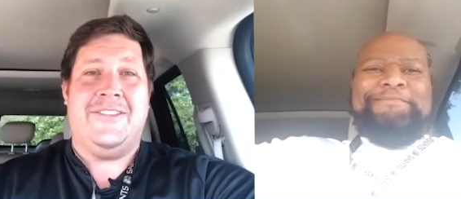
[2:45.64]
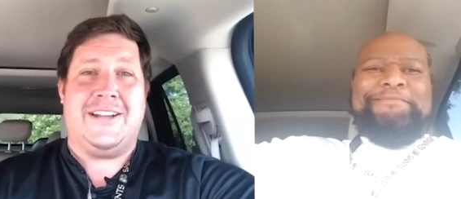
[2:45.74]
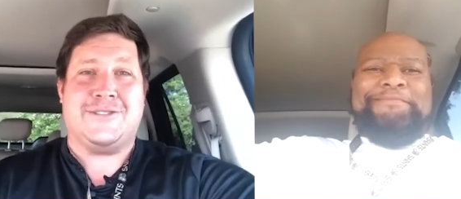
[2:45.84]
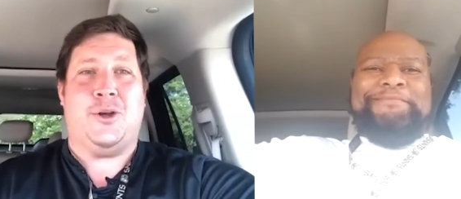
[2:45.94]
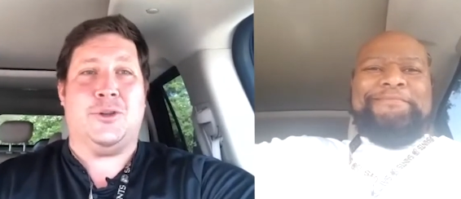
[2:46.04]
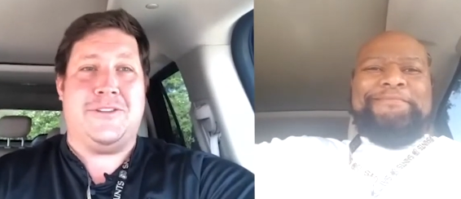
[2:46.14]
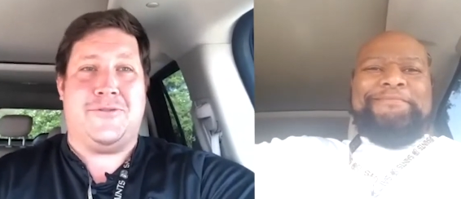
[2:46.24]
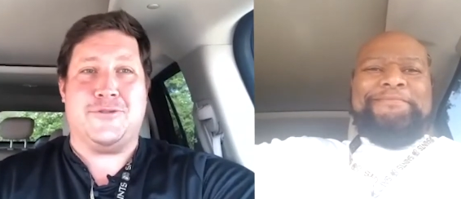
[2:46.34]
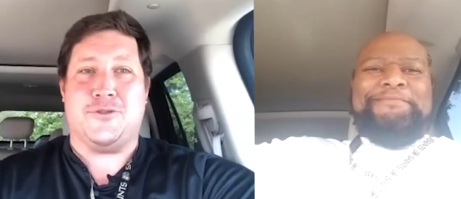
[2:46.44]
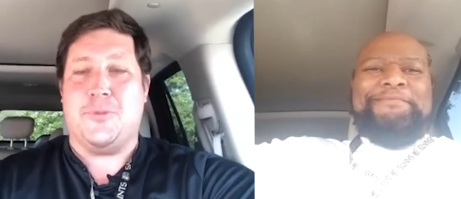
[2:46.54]
Speaker 1: that's holding
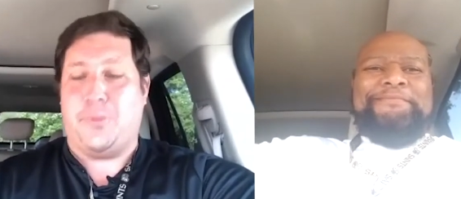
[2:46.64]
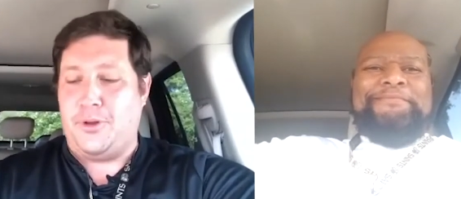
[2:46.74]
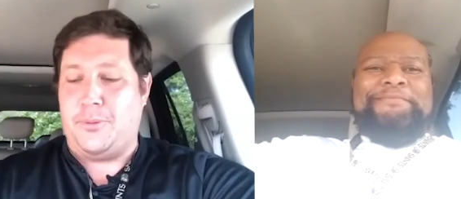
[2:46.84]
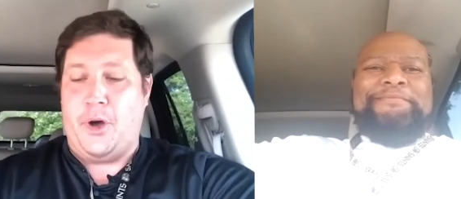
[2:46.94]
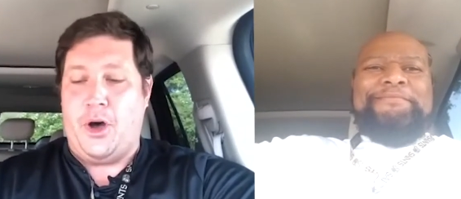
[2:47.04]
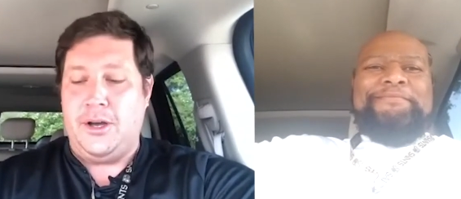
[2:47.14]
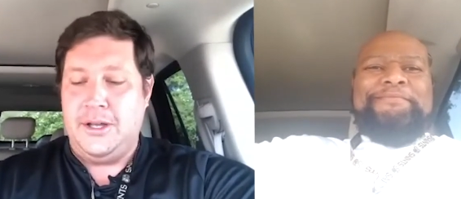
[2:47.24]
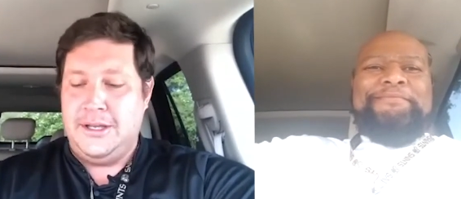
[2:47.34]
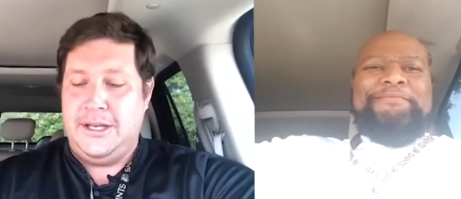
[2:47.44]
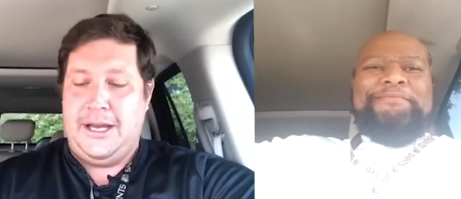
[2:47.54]
for Drew to pull the ball,
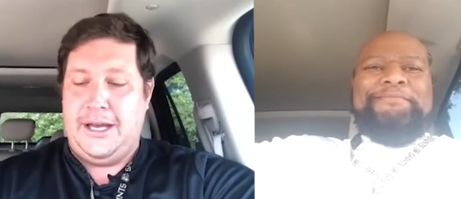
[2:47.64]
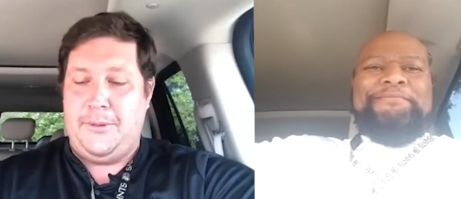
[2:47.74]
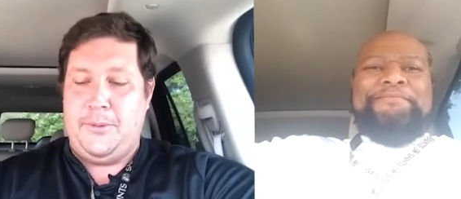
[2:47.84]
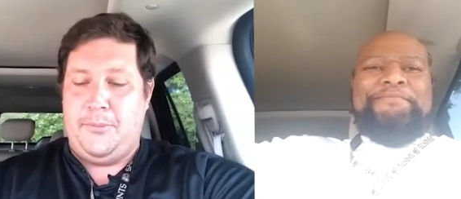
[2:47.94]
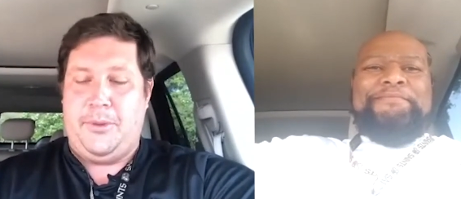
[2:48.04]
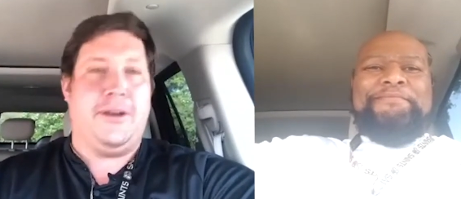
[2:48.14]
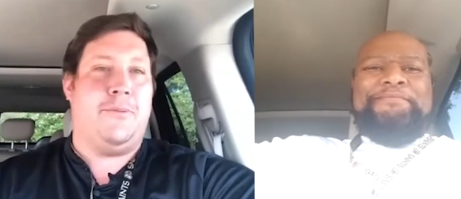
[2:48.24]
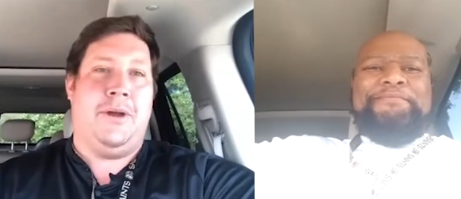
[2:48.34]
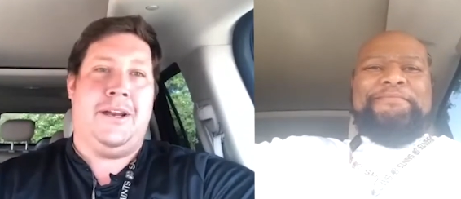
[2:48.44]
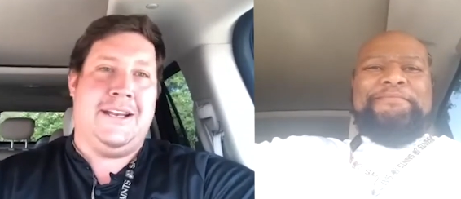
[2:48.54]
uh, but
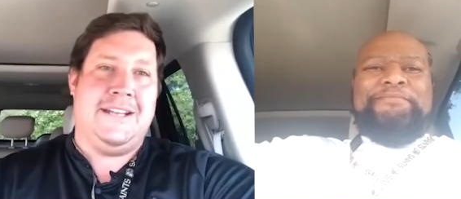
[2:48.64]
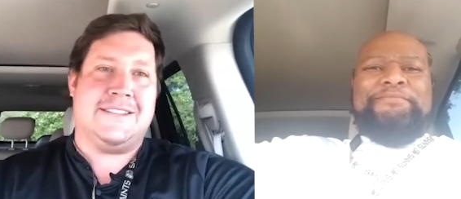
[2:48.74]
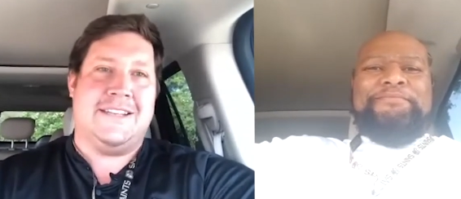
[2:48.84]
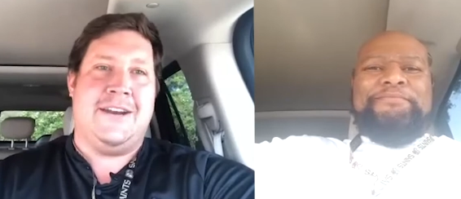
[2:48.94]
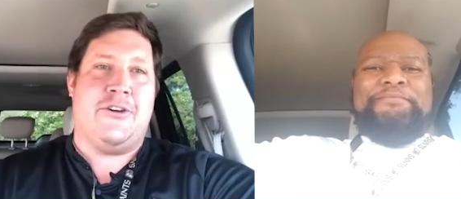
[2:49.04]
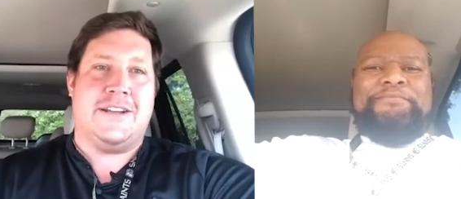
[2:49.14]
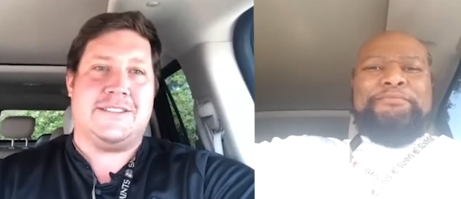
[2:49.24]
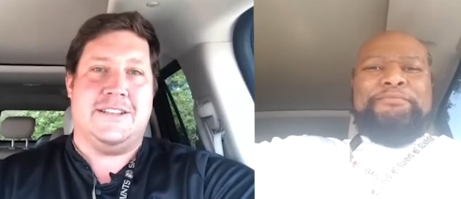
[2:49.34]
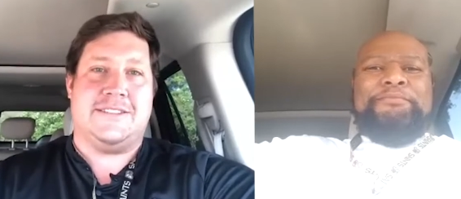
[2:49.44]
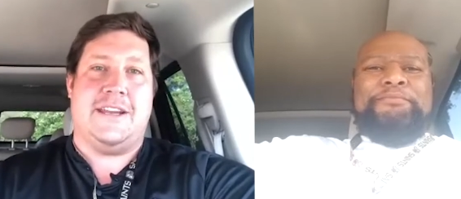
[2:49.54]
but it is
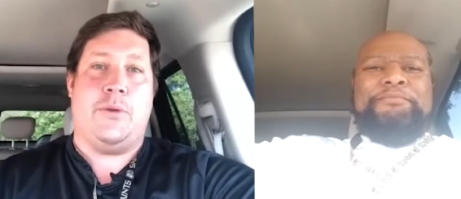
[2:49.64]
interesting to see.